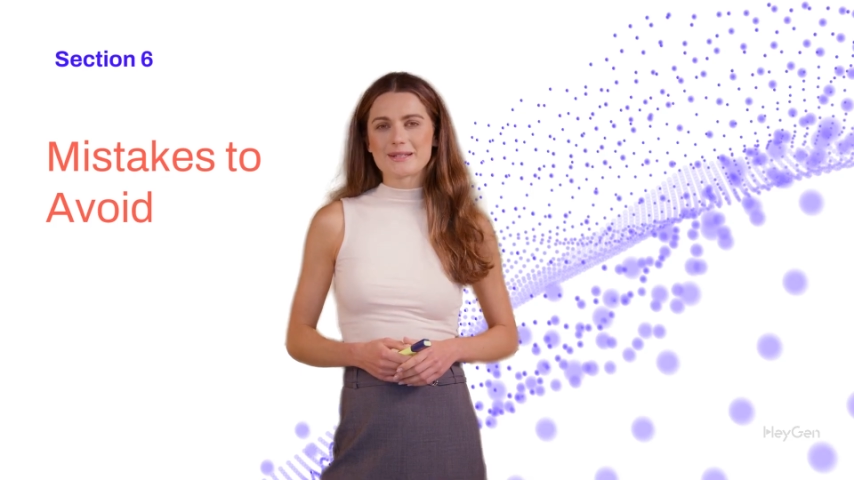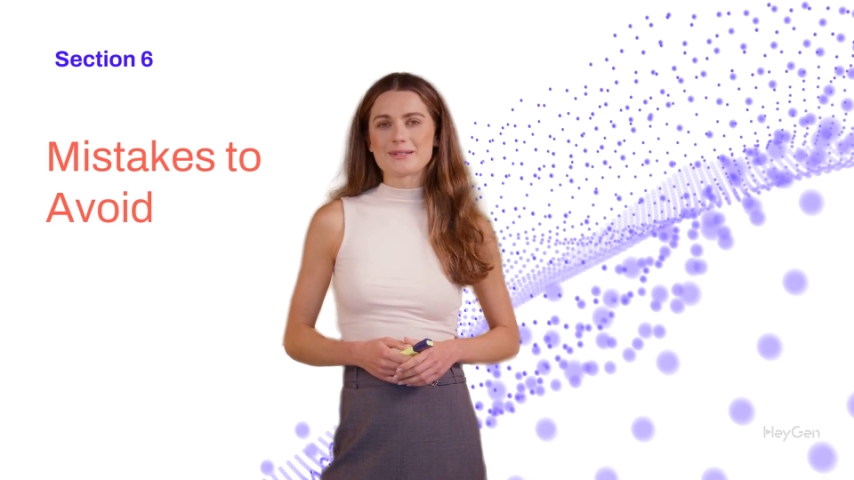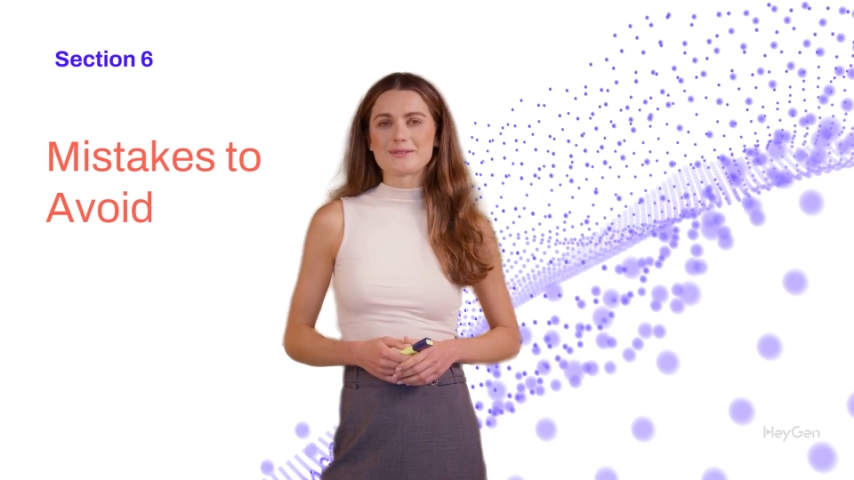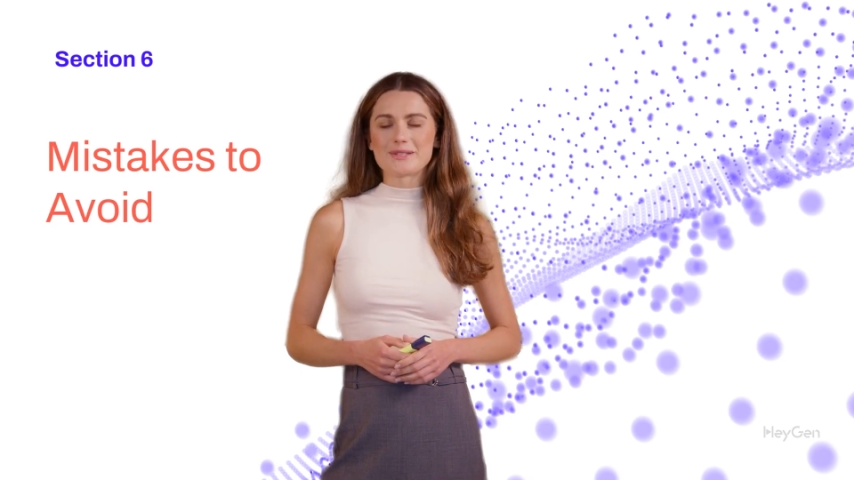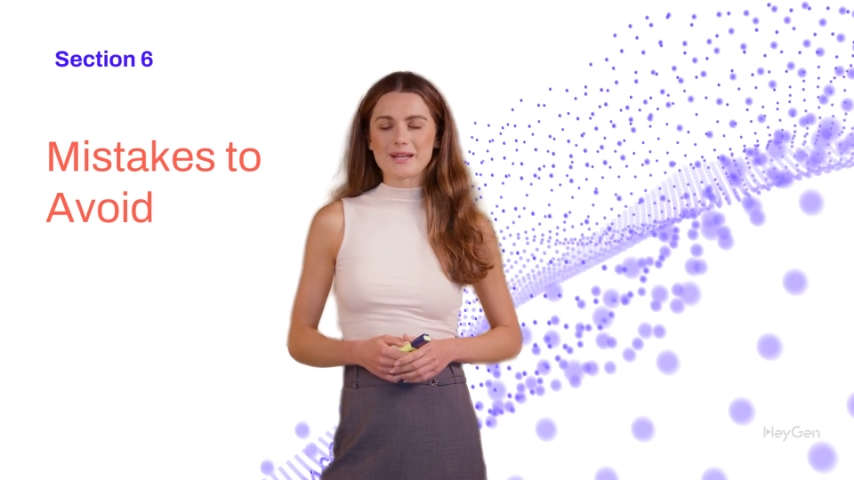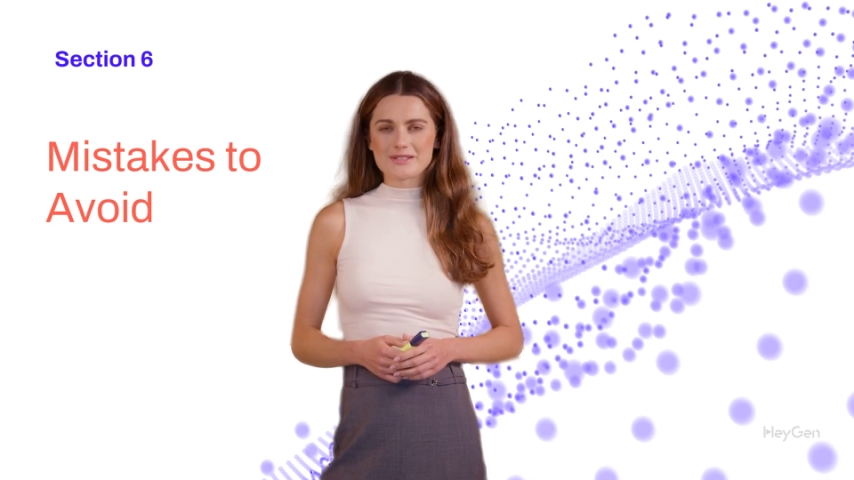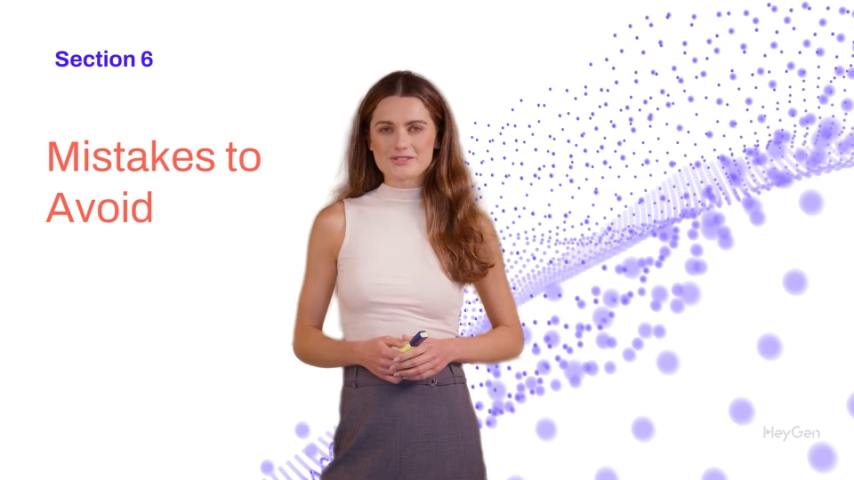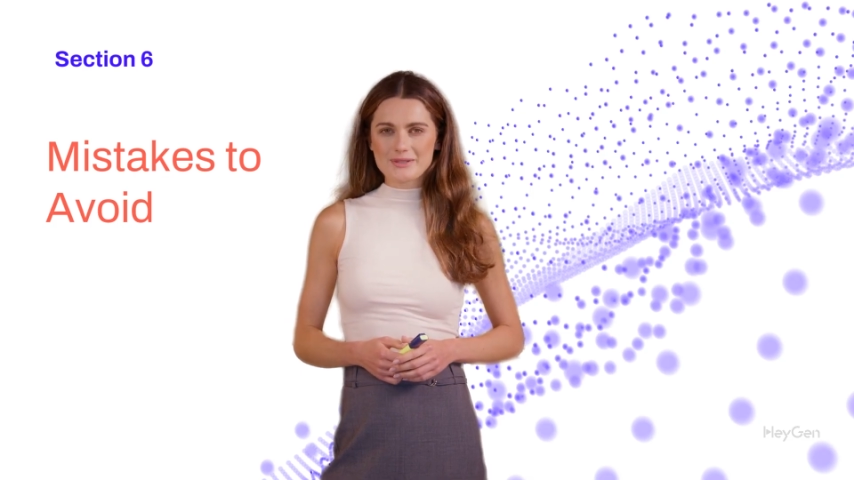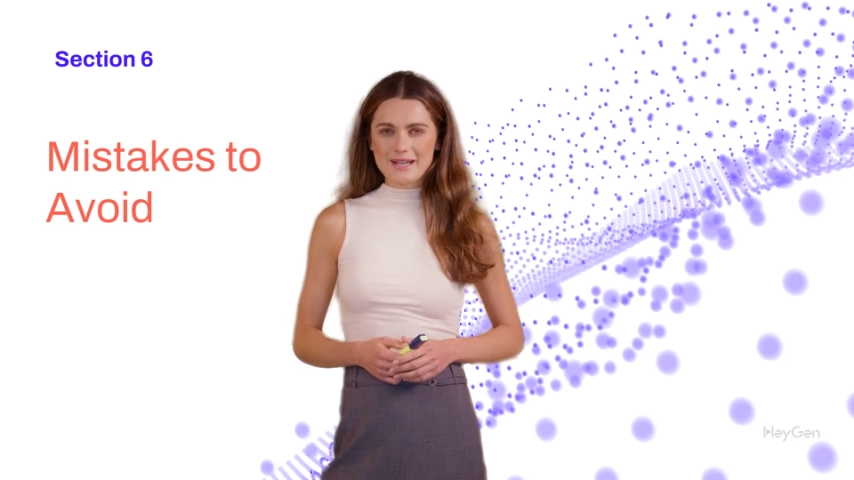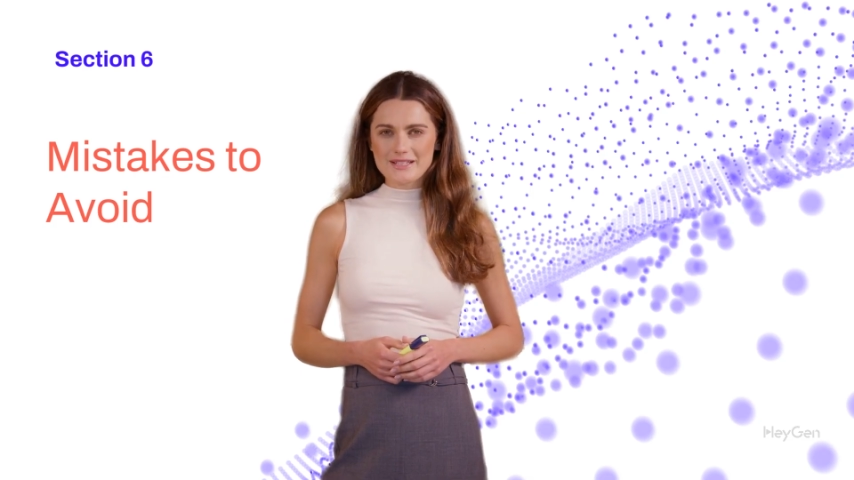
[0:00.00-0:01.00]
Not
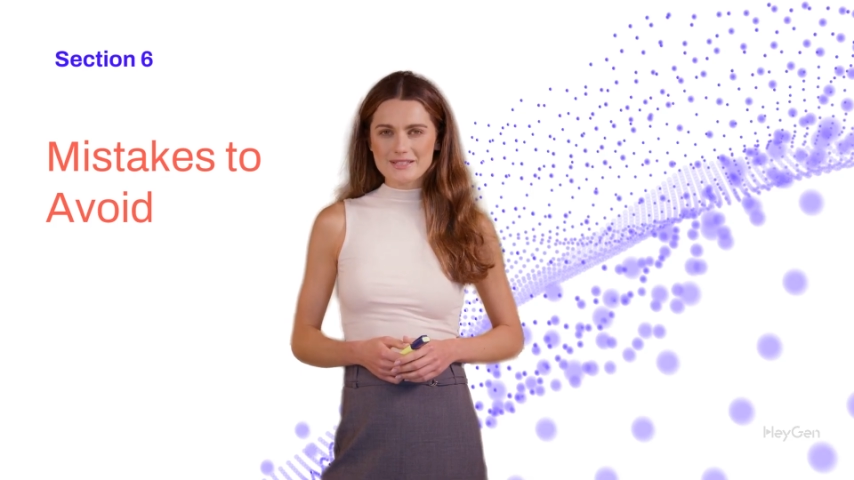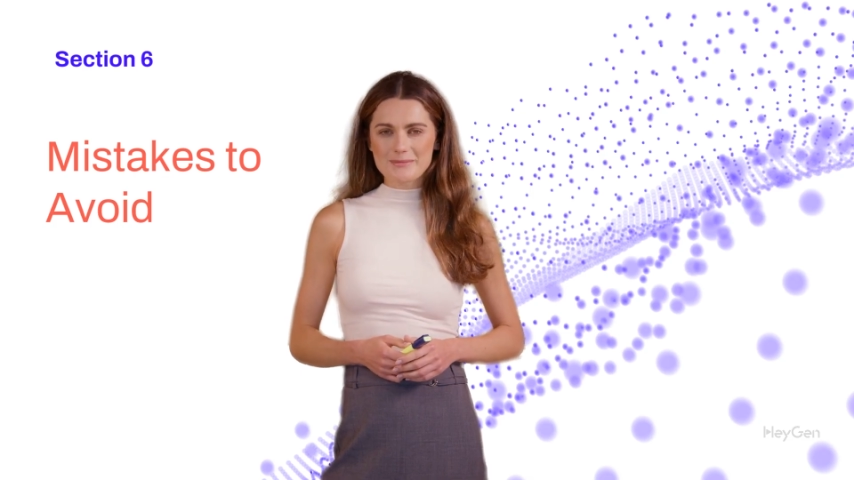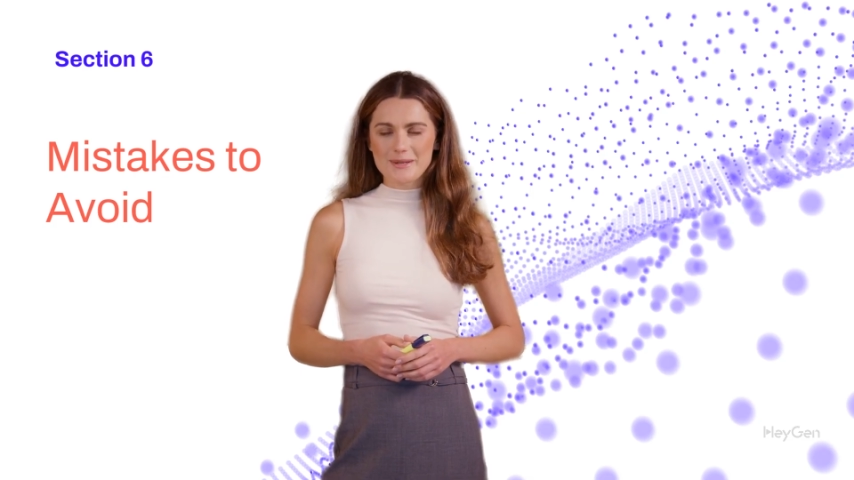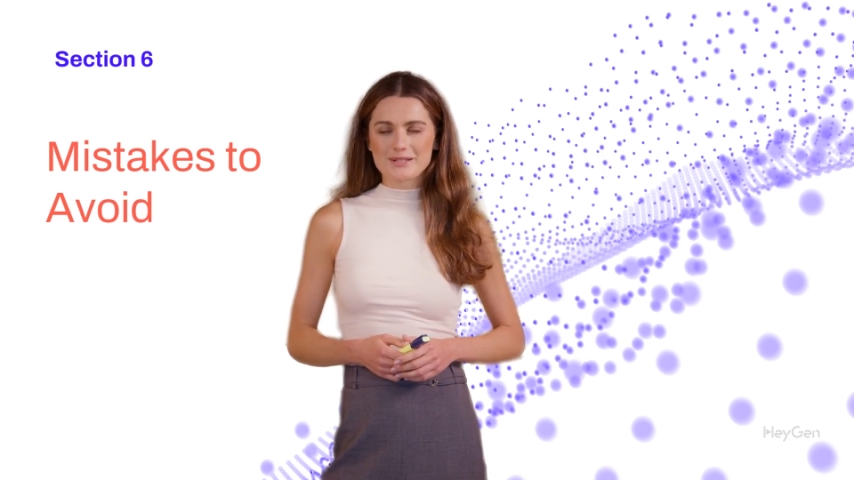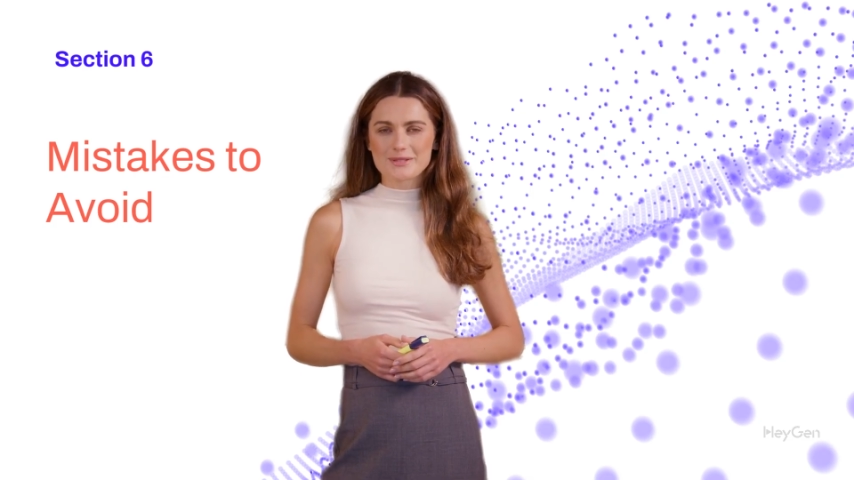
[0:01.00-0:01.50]
tracking where